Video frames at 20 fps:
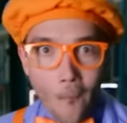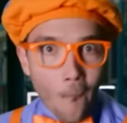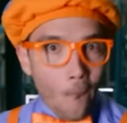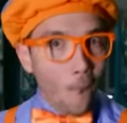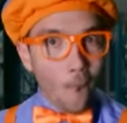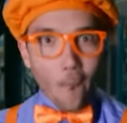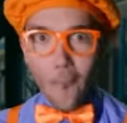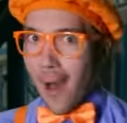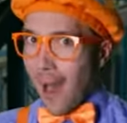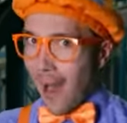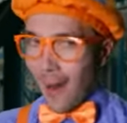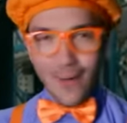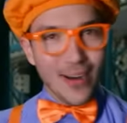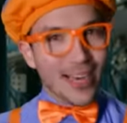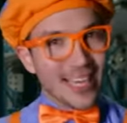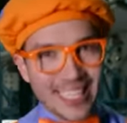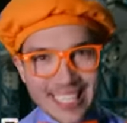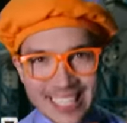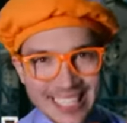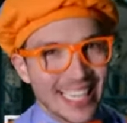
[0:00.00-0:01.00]
Whoa!
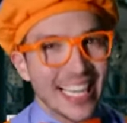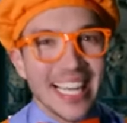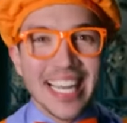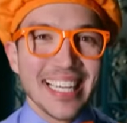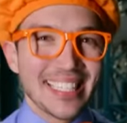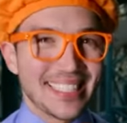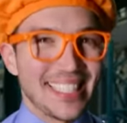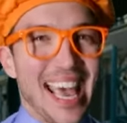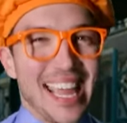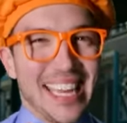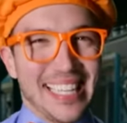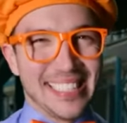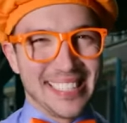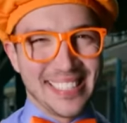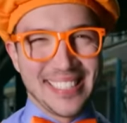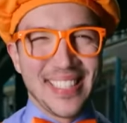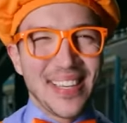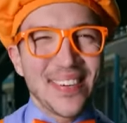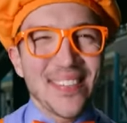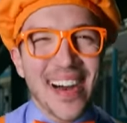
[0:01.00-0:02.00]
That is
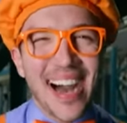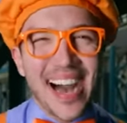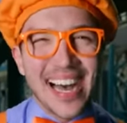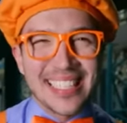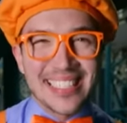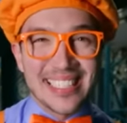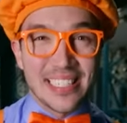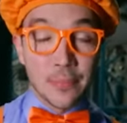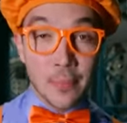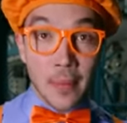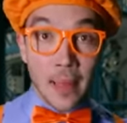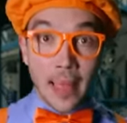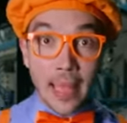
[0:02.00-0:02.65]
so awesome!